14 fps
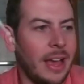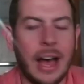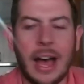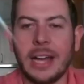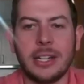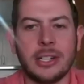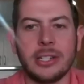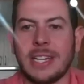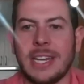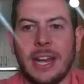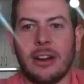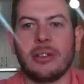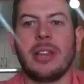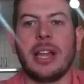I could
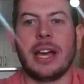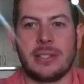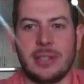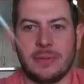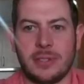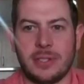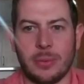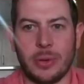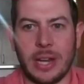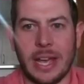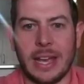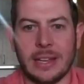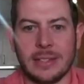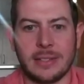care less if someone
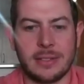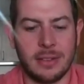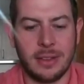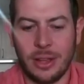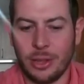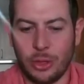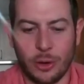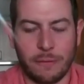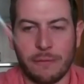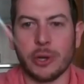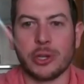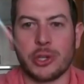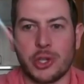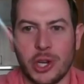has their
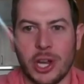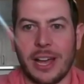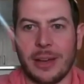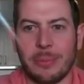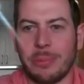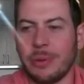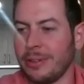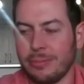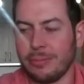first job,